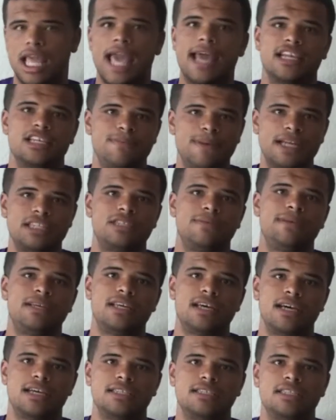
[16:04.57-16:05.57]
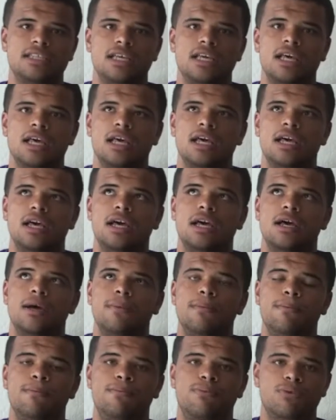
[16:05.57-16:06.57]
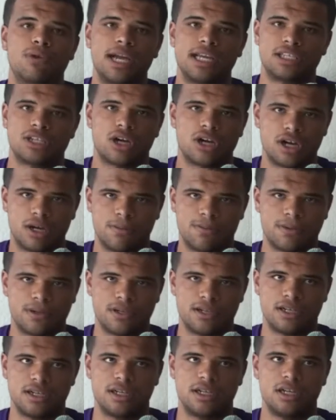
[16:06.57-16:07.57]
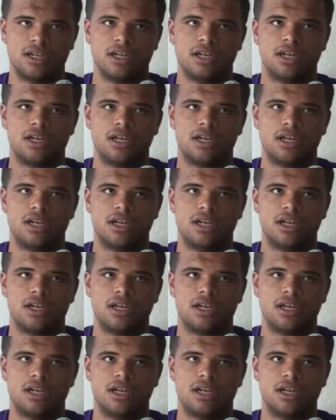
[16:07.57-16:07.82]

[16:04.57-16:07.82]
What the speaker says: And especially because Bryce Harper,